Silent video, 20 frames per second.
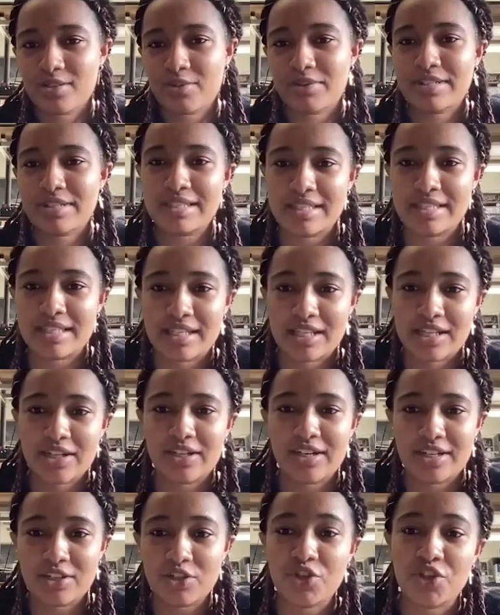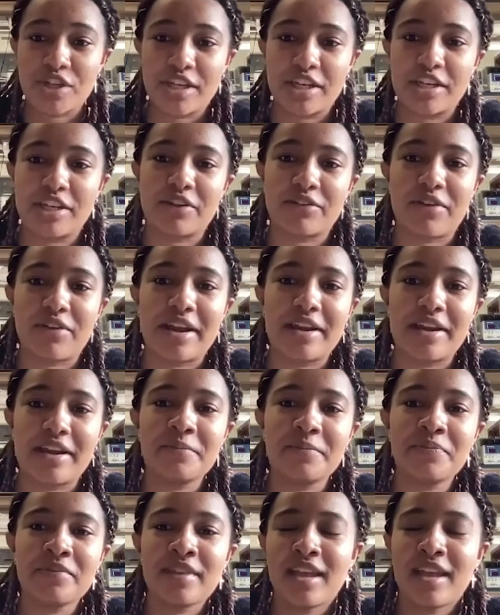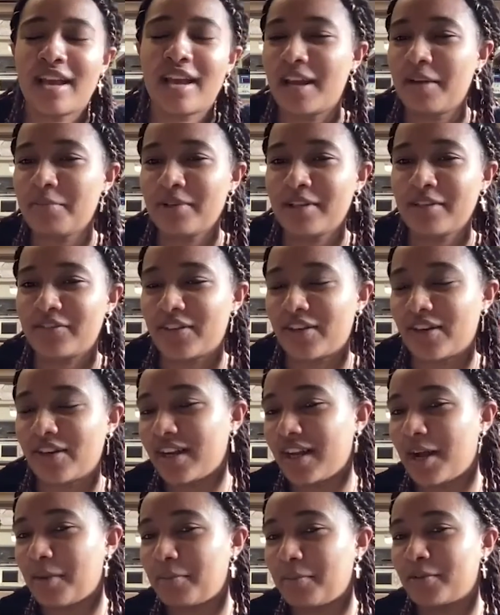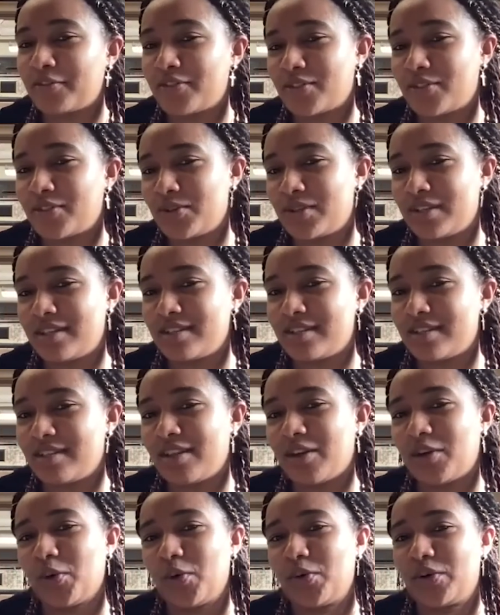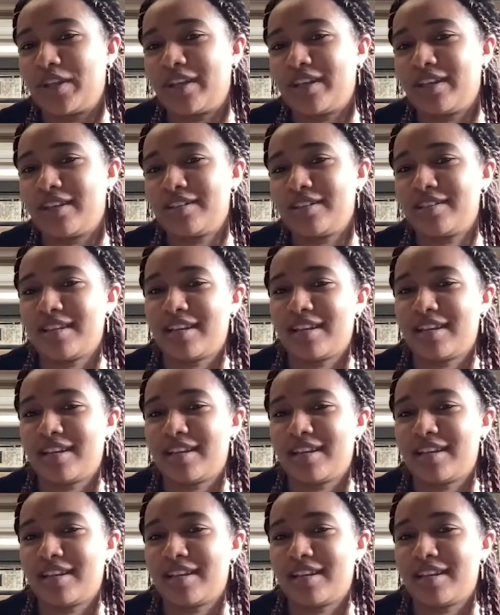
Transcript: you're a senior at Trinity, right? And I believe there are a couple of students in the audience,